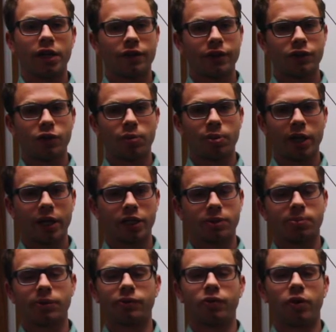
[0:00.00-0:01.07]
individual
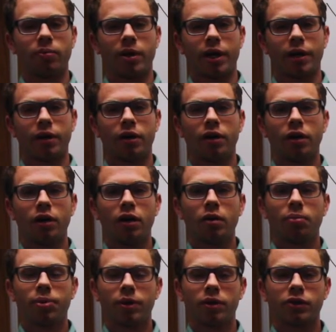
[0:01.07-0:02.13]
players perform better,
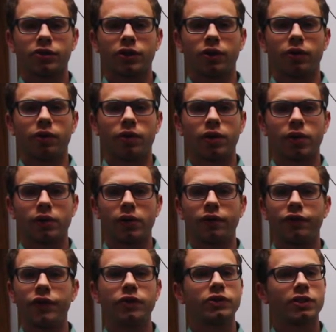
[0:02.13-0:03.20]
but also there
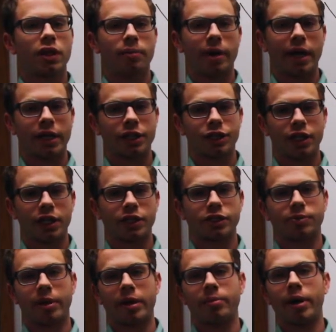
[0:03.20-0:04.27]
were a few schematic
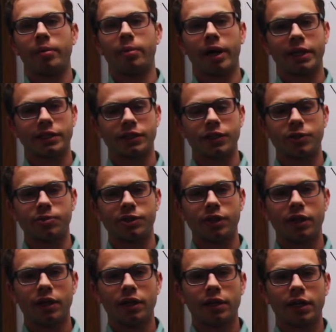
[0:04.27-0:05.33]
changes made by Mike
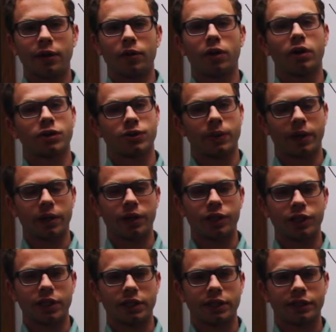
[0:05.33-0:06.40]
Stoops that were also
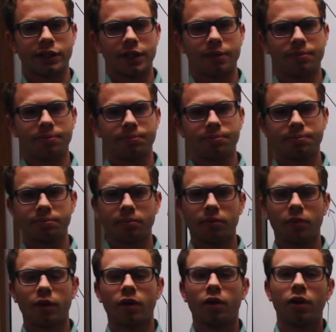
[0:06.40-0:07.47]
encouraging to see.
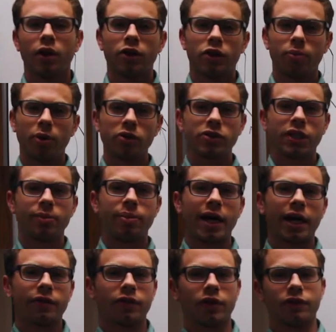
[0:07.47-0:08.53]
The most
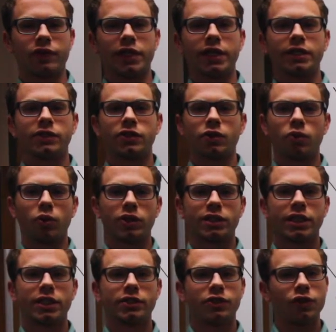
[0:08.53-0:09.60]
impactful of these
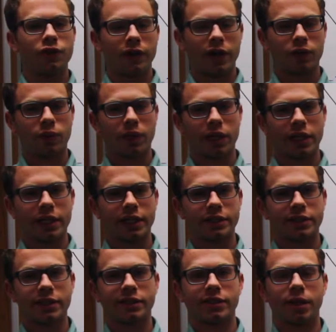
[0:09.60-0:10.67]
was his newfound
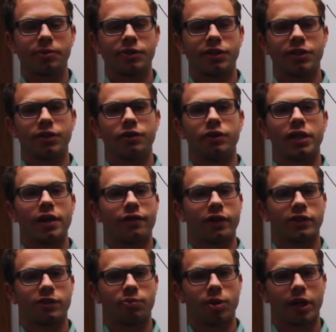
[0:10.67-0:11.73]
willingness to substitute
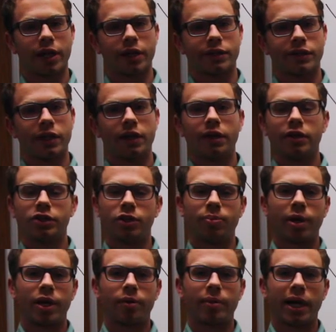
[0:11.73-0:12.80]
defensive players
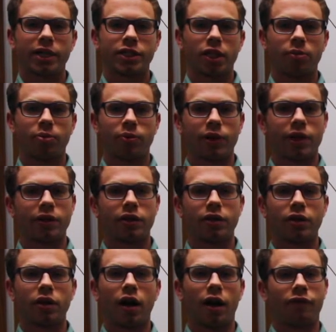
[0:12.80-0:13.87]
to better match up
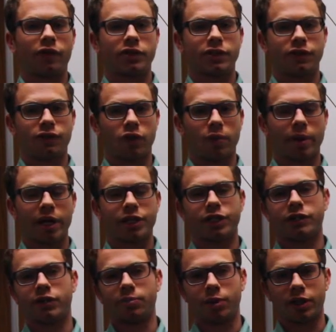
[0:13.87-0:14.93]
with offensive
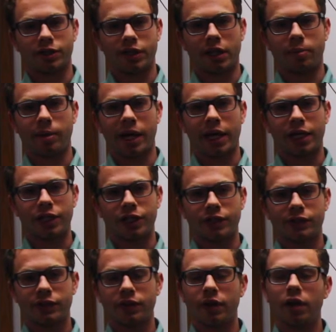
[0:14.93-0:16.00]
formations and personnel
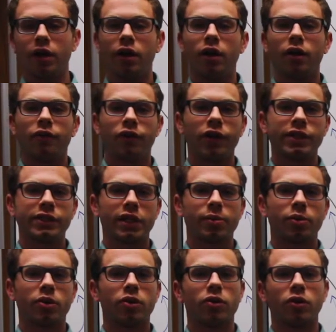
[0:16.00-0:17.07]
packages. For
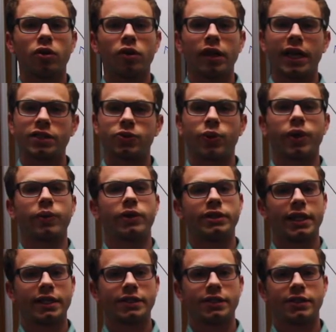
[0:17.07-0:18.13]
example, last
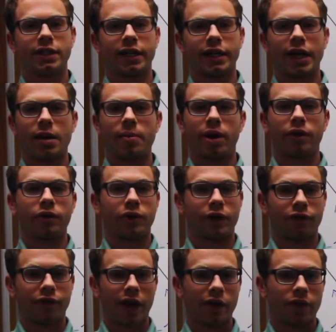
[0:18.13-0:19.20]
week when Texas Tech came out
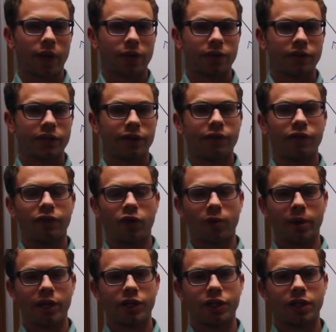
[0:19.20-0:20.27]
in their 5 wide receiver
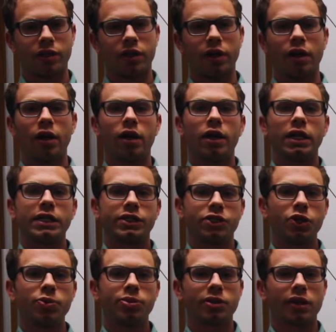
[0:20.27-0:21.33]
formation,
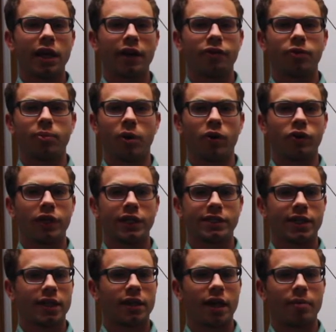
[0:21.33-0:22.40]
Stoops left both
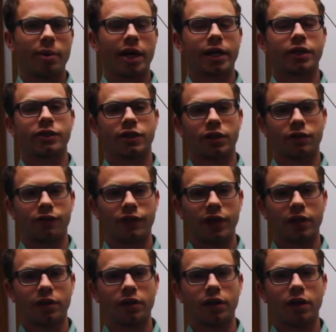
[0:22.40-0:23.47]
inside linebackers on the
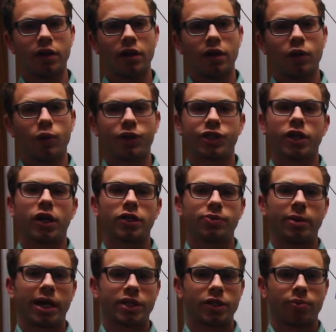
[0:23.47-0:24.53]
field, which
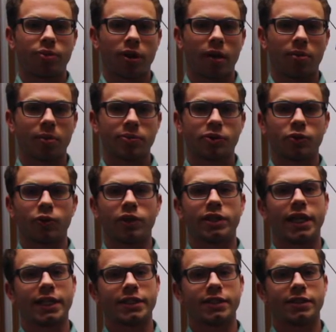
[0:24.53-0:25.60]
caused matchup problems
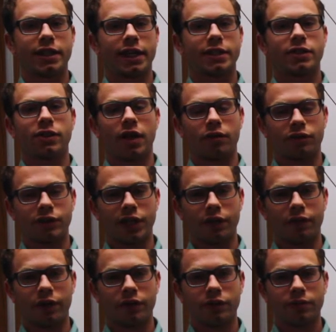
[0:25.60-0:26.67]
with Texas Tech's slot
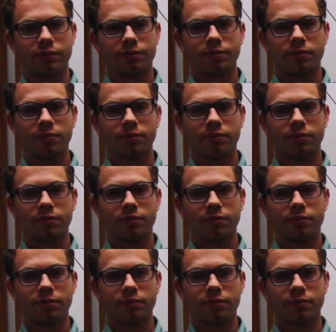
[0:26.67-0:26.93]
receivers.